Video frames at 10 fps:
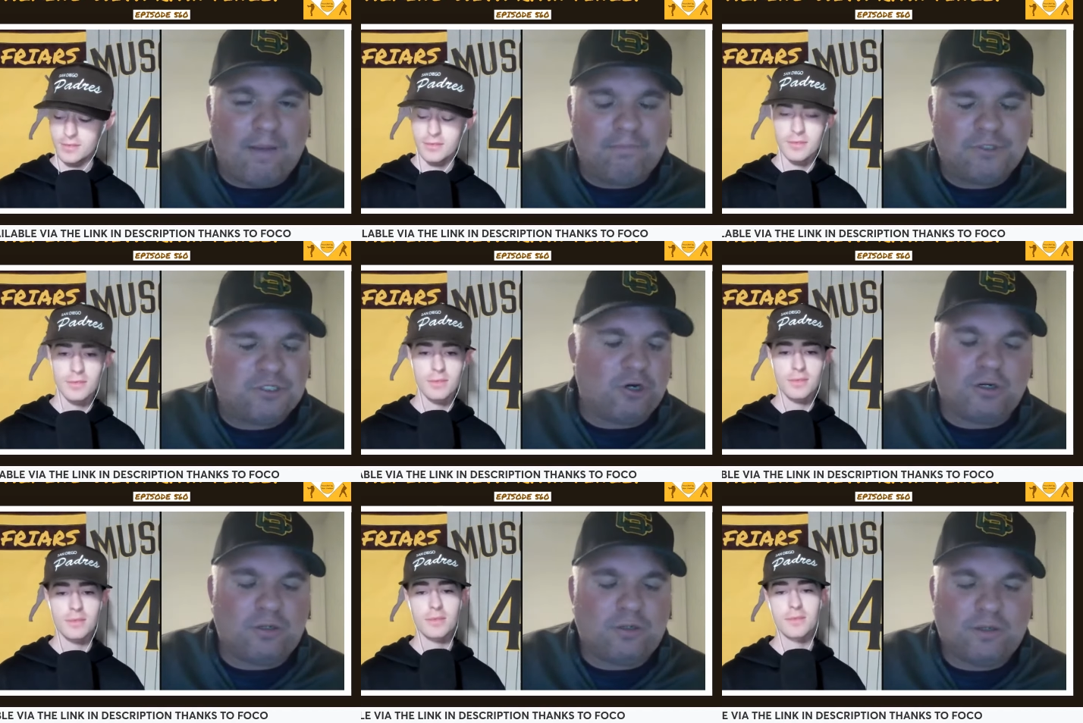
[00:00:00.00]
Speaker 1: I'm
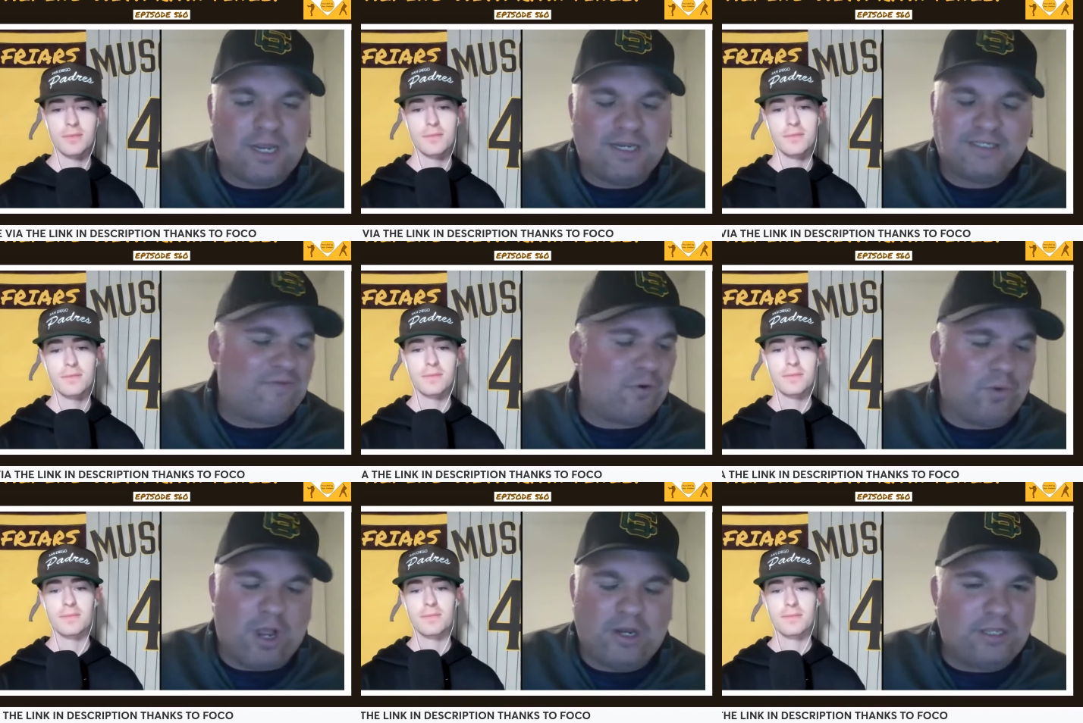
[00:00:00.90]
certain that has ever
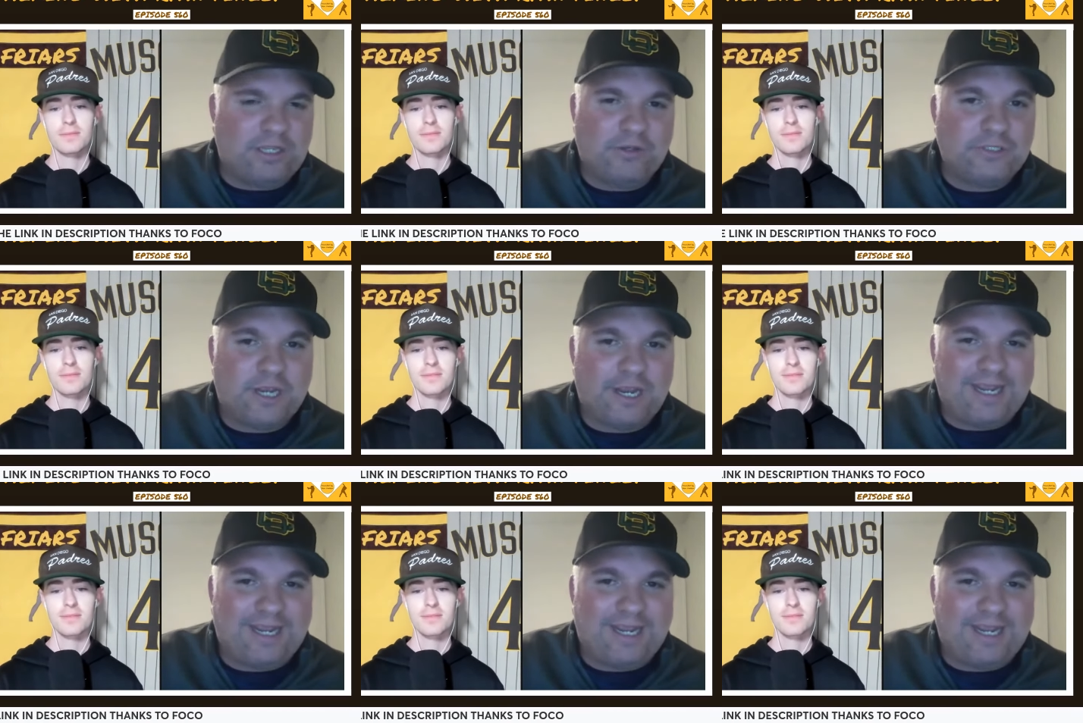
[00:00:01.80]
run in the UT.